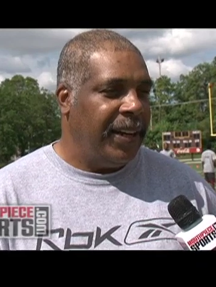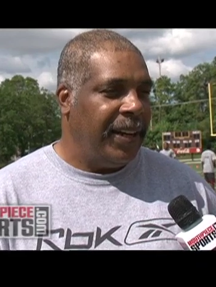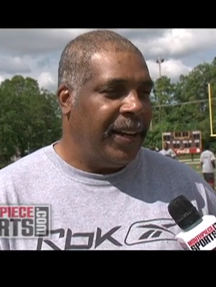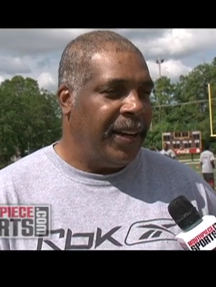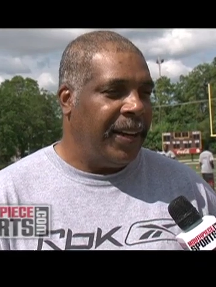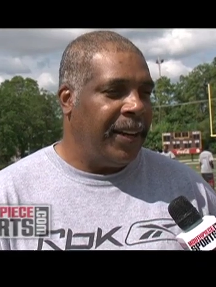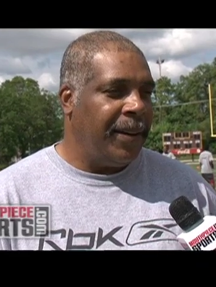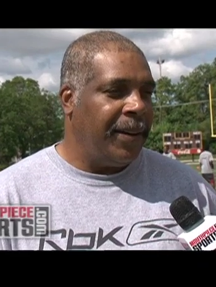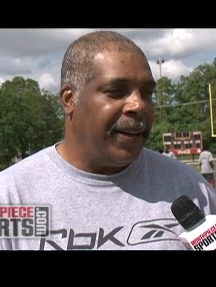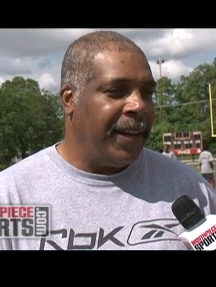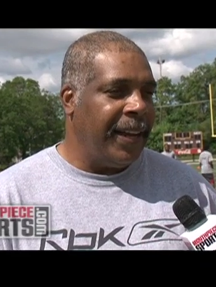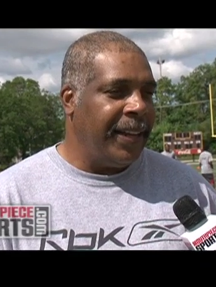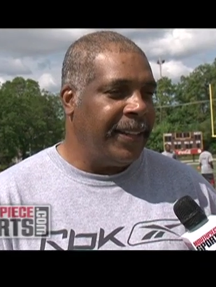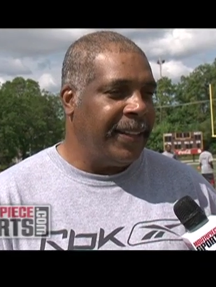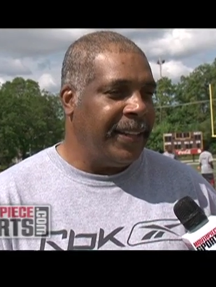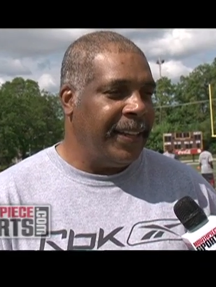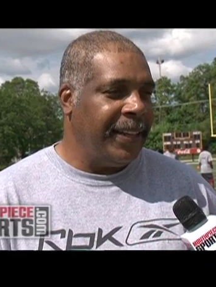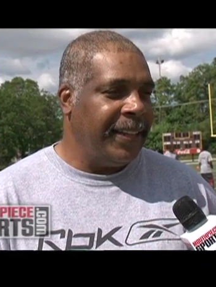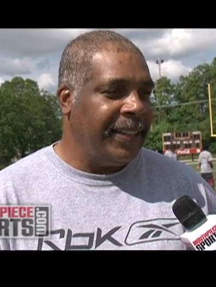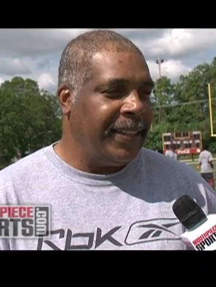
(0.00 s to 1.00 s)
Uh, I
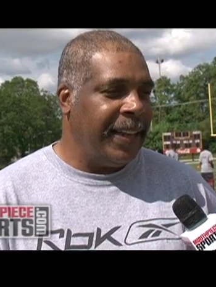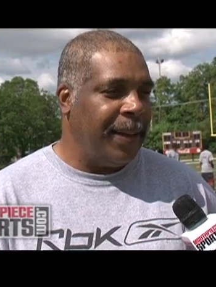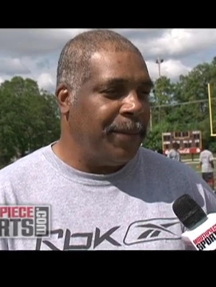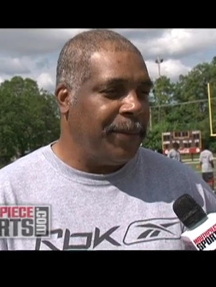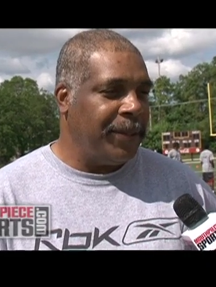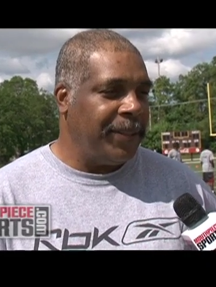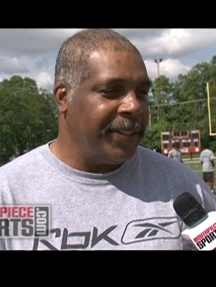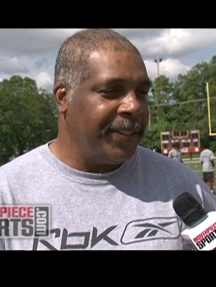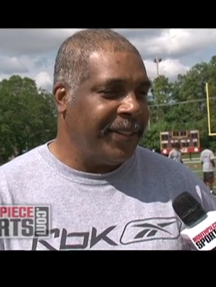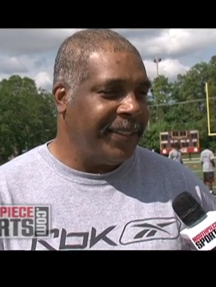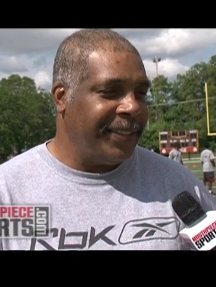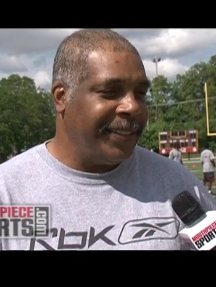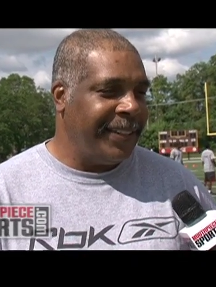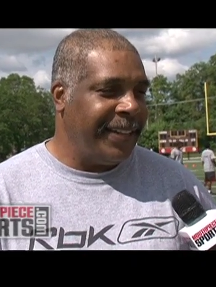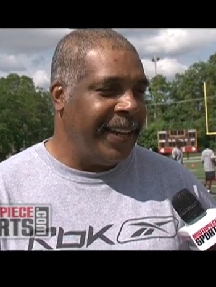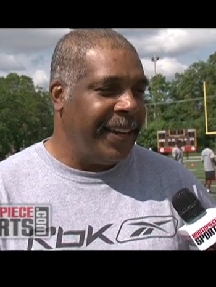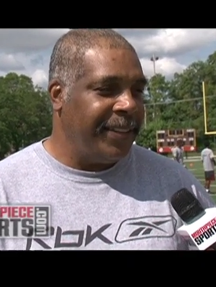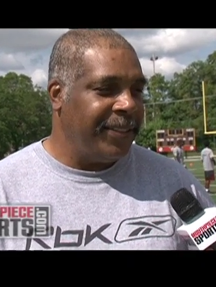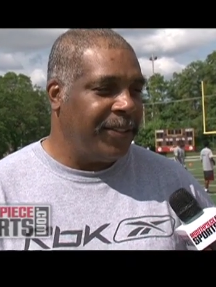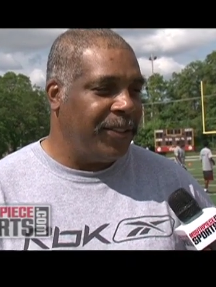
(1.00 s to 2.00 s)
think that particular
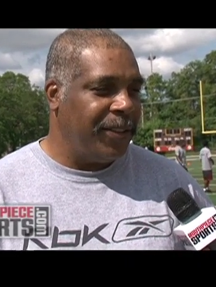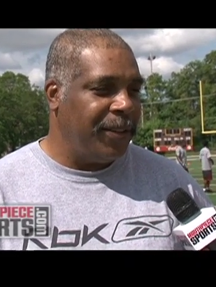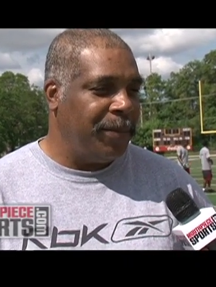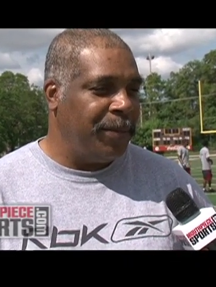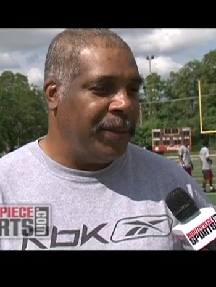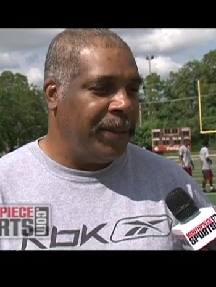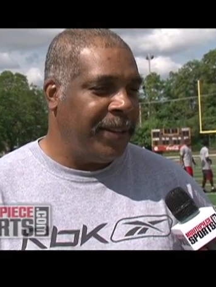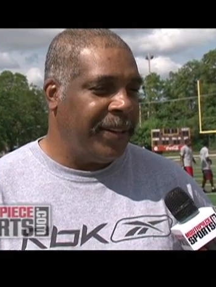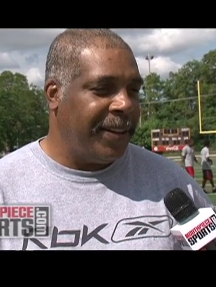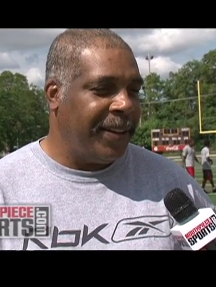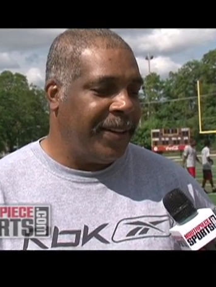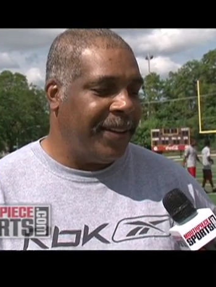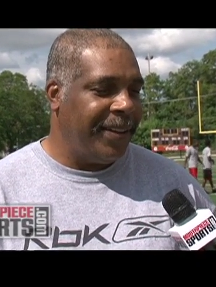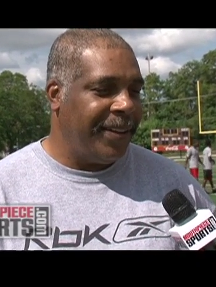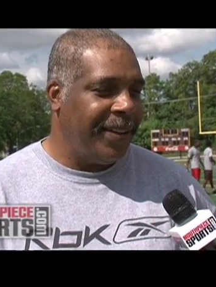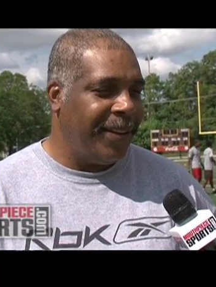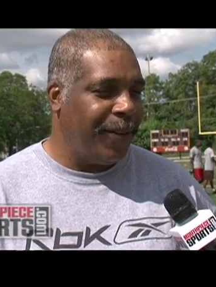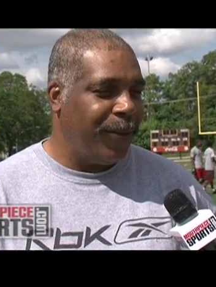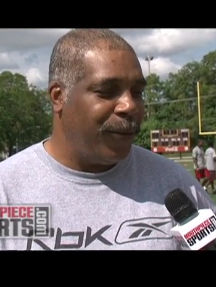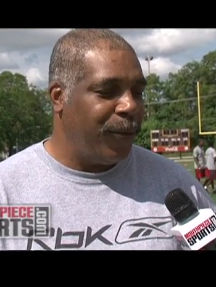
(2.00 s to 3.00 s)
day is going to be a,
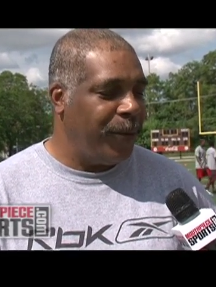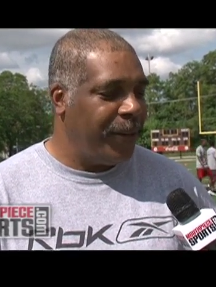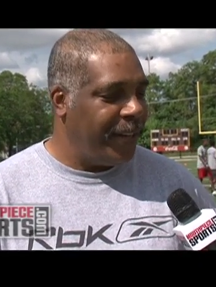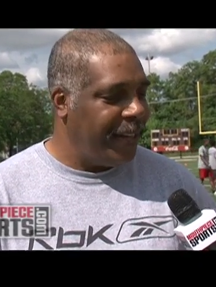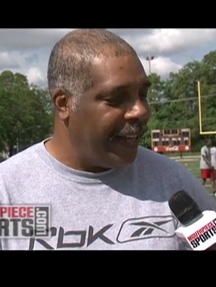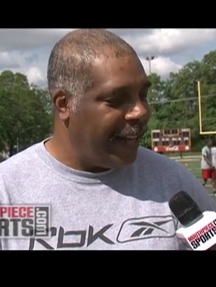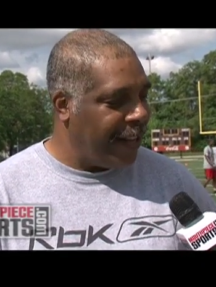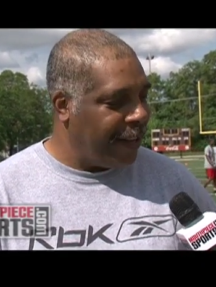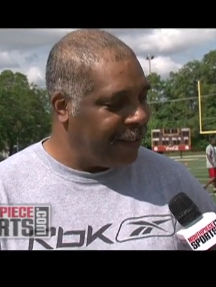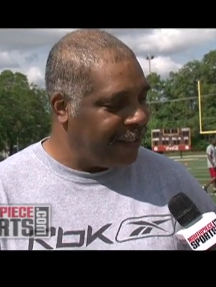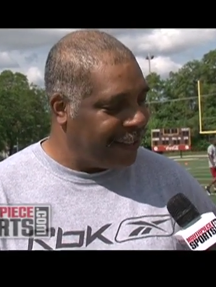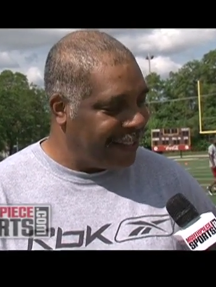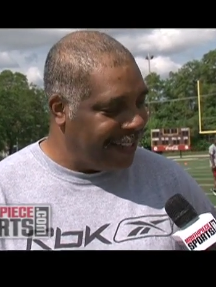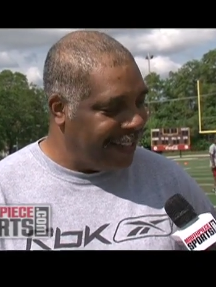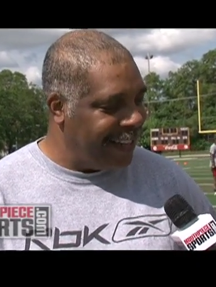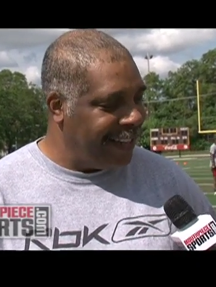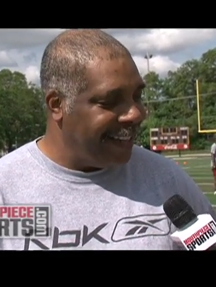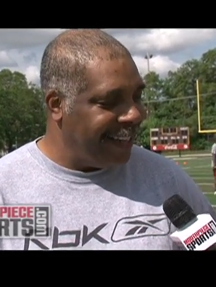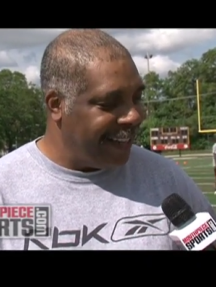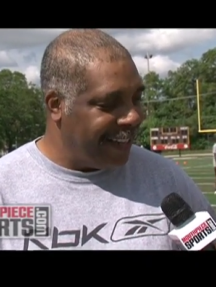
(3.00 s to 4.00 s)
a really
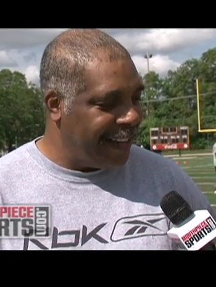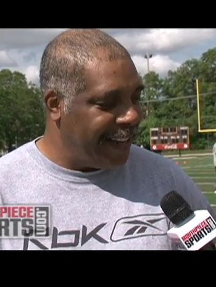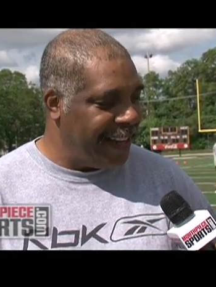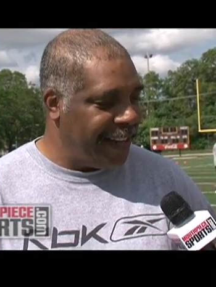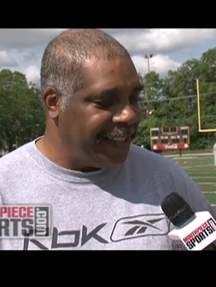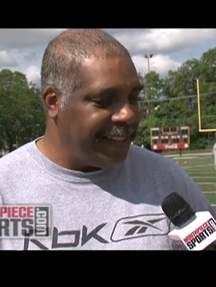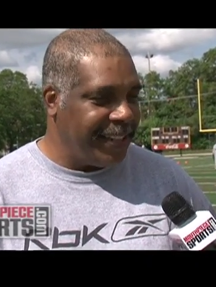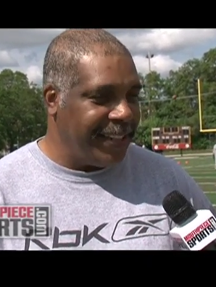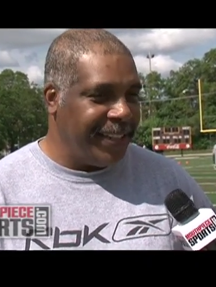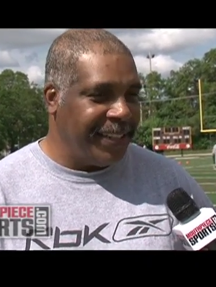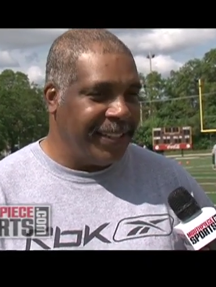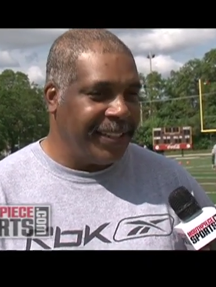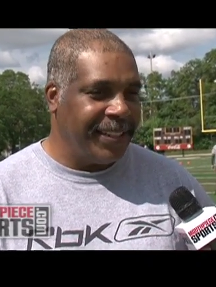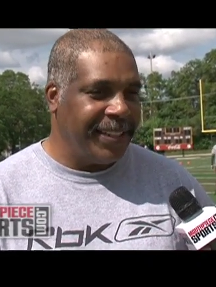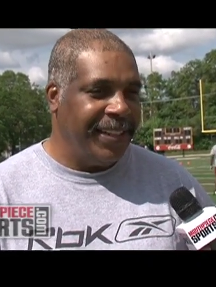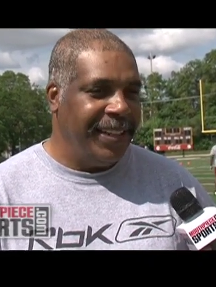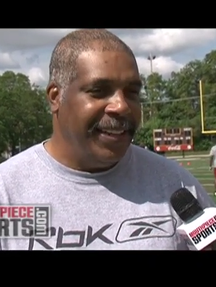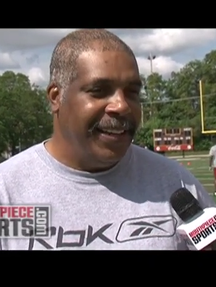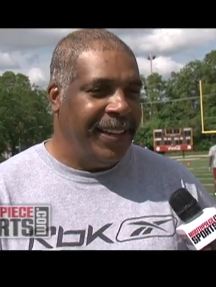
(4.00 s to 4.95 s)
outstanding contest